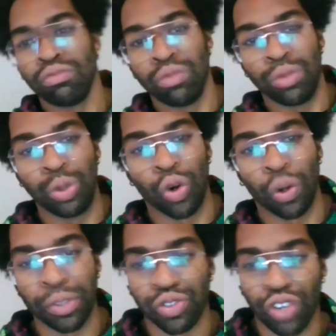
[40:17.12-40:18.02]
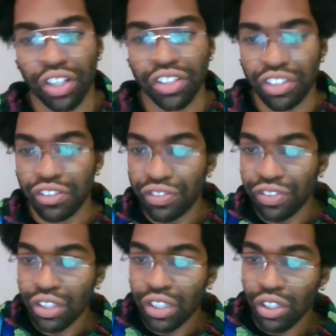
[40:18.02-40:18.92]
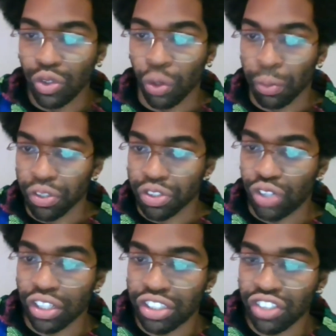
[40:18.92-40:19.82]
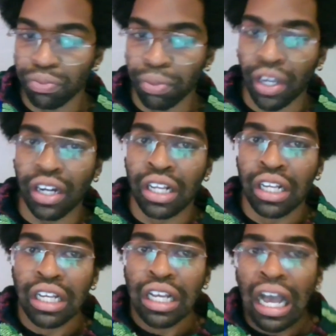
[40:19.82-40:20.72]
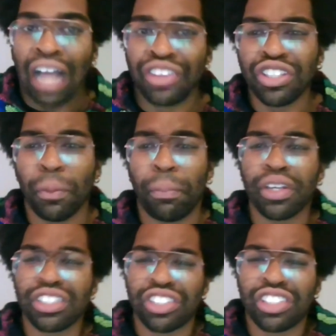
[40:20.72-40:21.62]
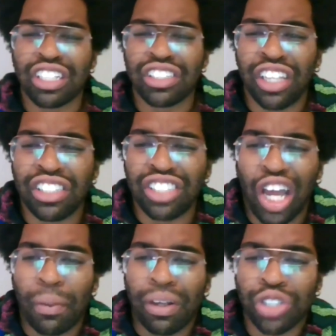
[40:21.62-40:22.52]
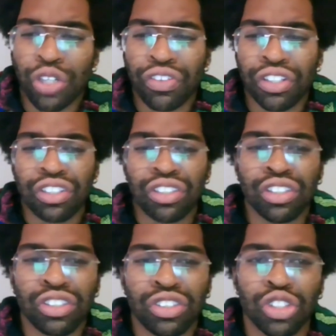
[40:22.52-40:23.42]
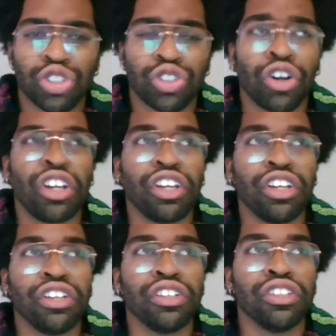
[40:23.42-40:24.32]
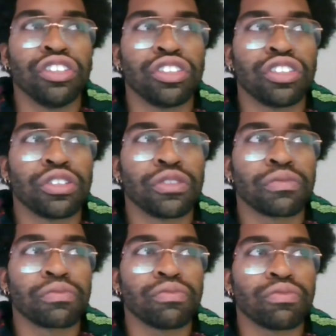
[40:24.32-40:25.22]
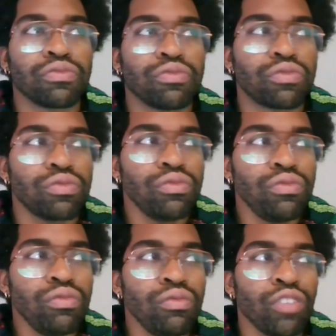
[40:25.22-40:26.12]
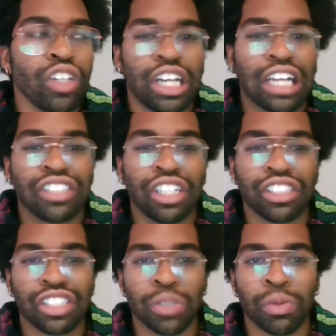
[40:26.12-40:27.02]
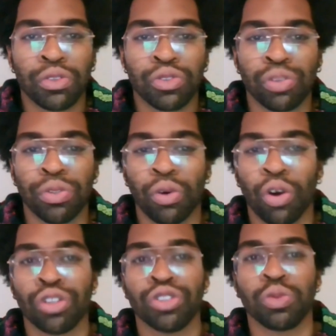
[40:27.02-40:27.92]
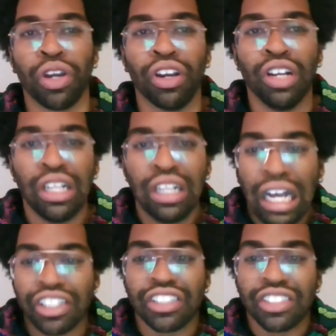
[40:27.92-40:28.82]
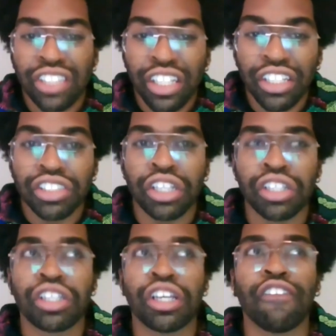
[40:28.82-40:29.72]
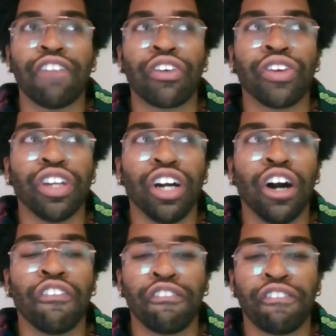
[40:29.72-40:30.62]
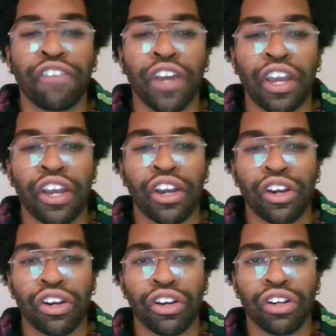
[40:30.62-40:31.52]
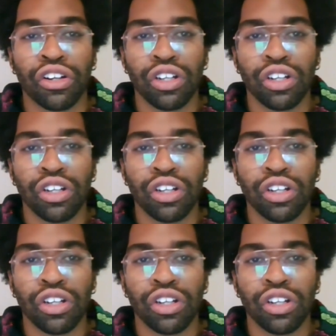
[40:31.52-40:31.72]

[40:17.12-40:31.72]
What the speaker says: norm is relative, normal is relative. But I think the biggest thing that stands out about serving in Detroit is, and again, I say this as someone who's from New Orleans, where I think cities can get very unfair